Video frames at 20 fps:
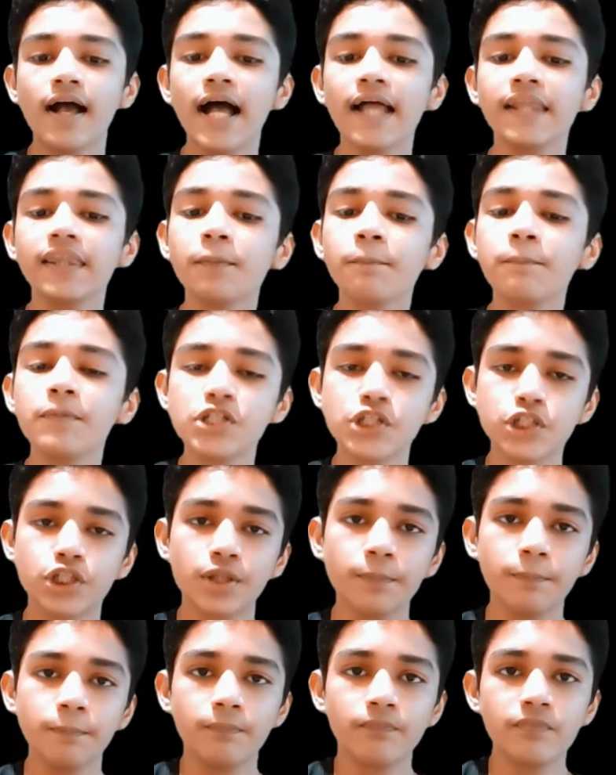and the
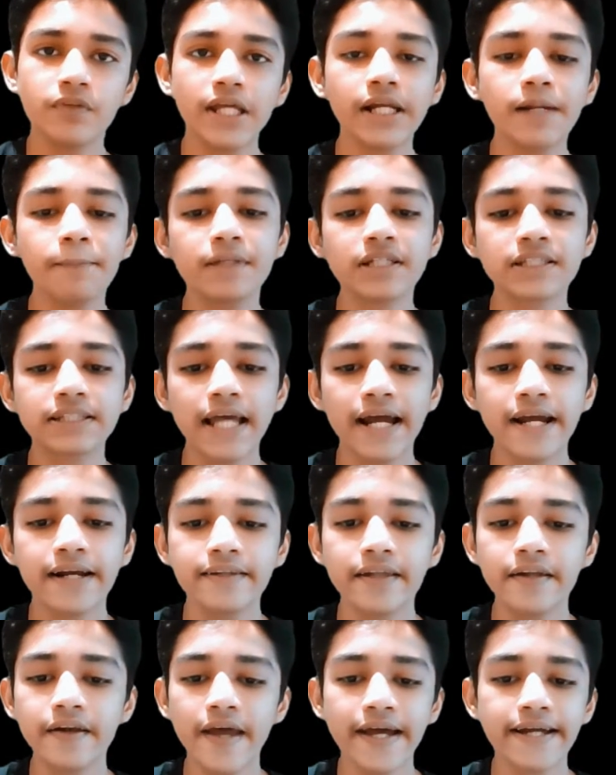bishop that are
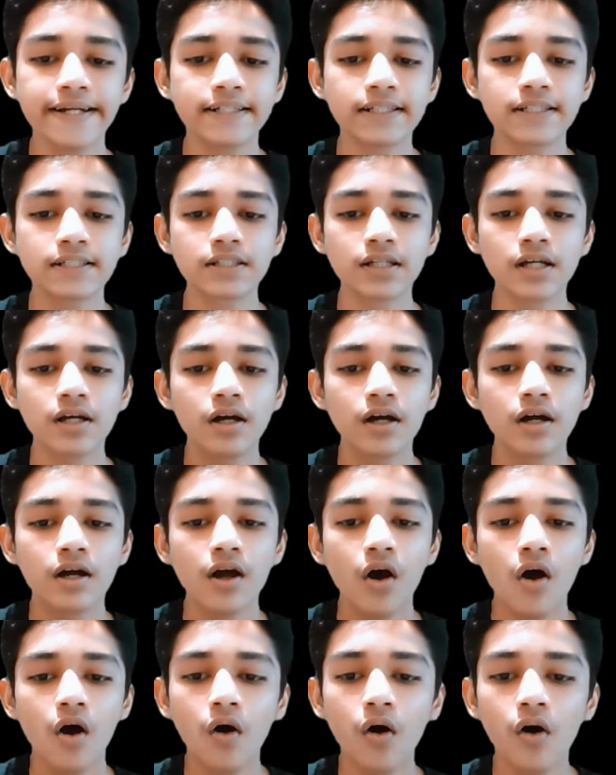beside the knights
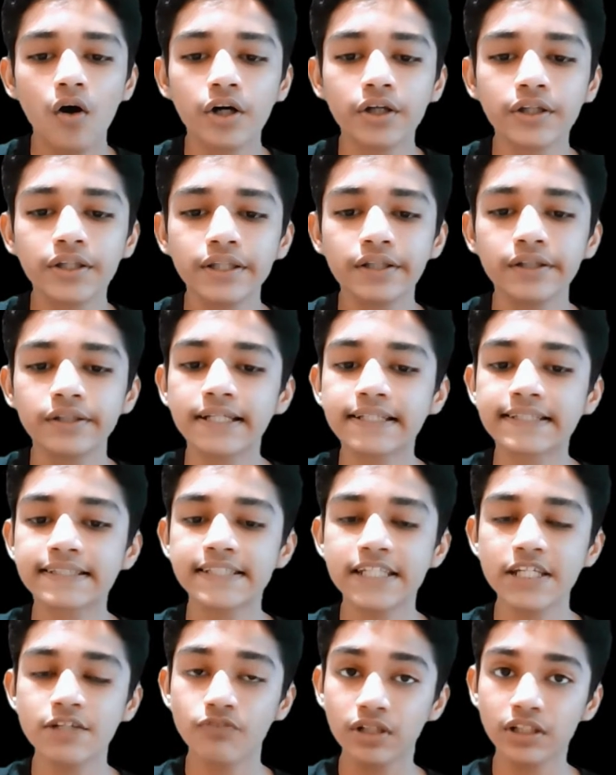on the
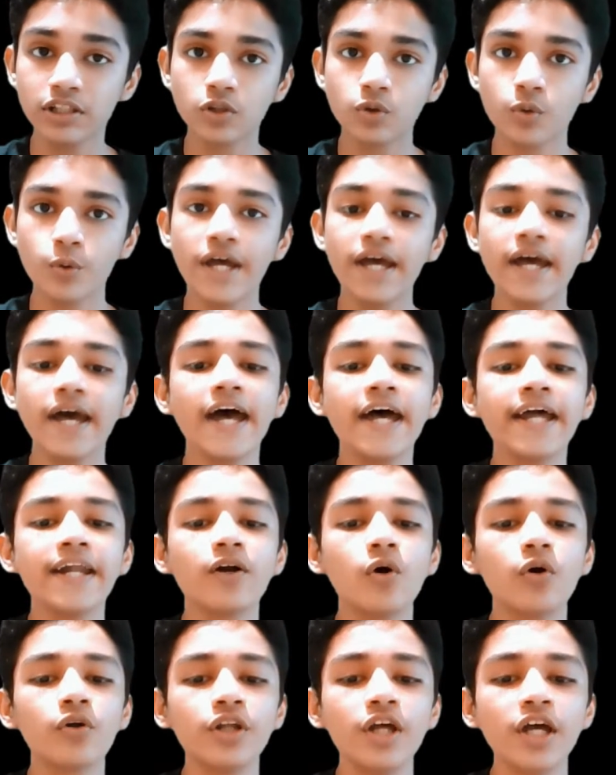C1 square
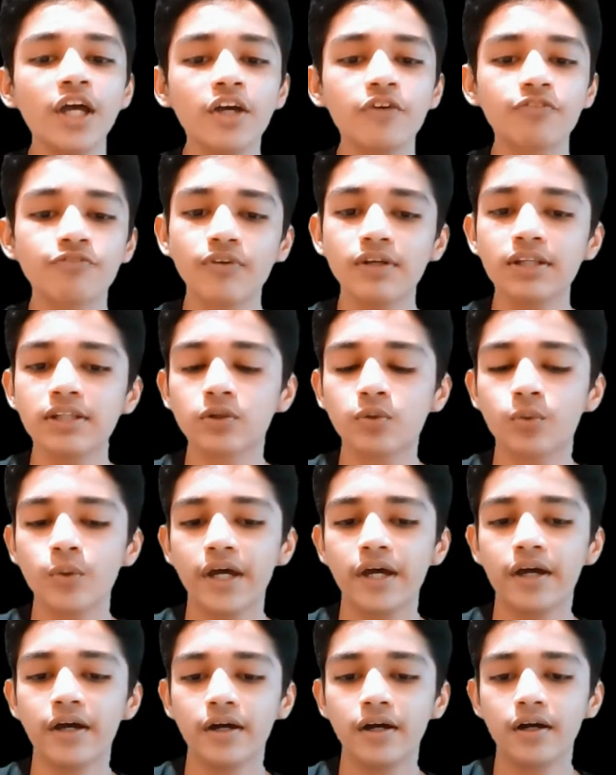and on the F1
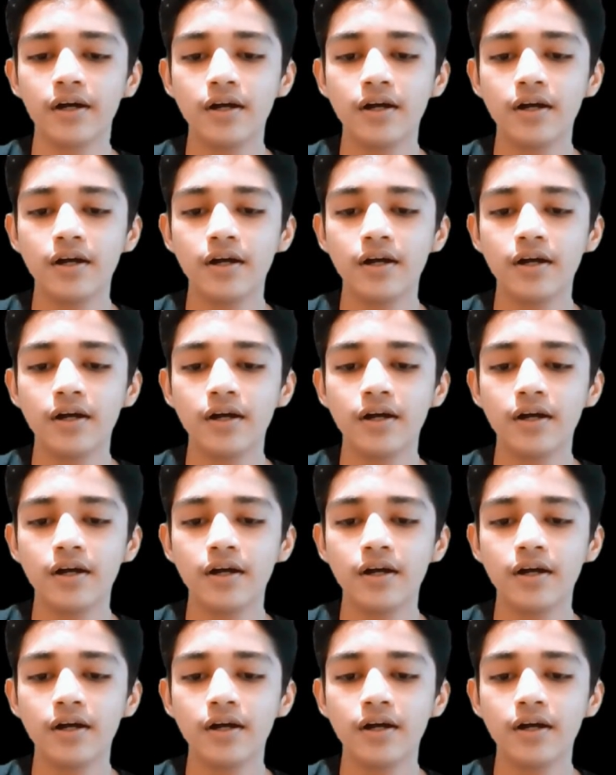square.